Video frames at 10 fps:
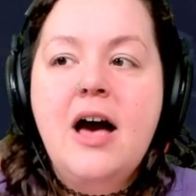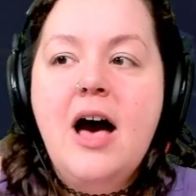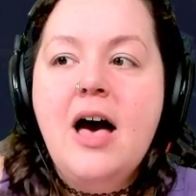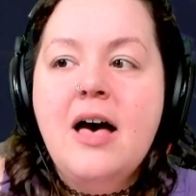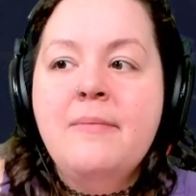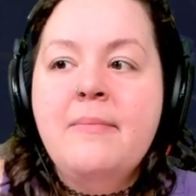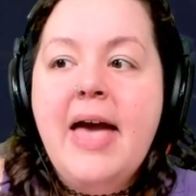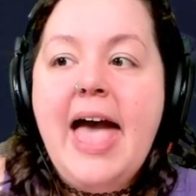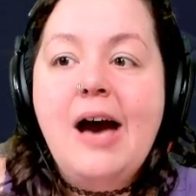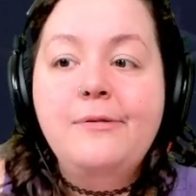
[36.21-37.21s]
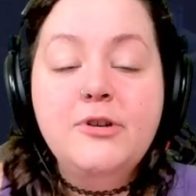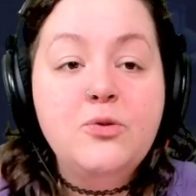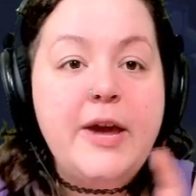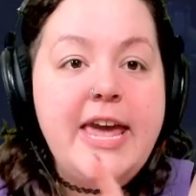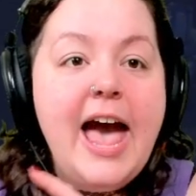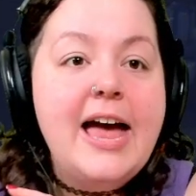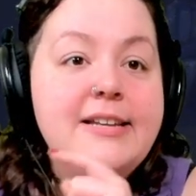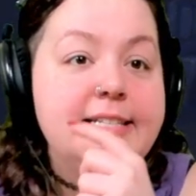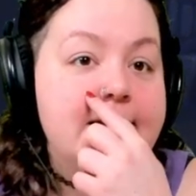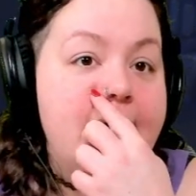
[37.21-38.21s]
um after we had
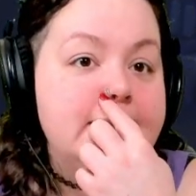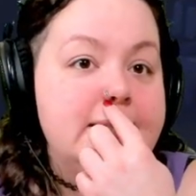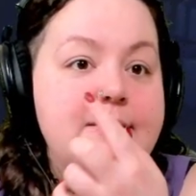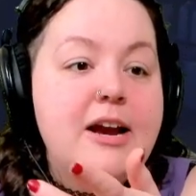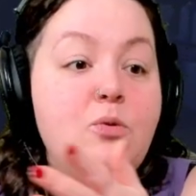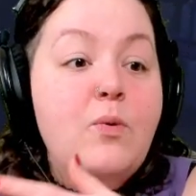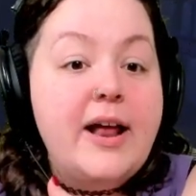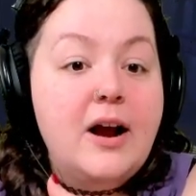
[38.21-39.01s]
discussed their wedding,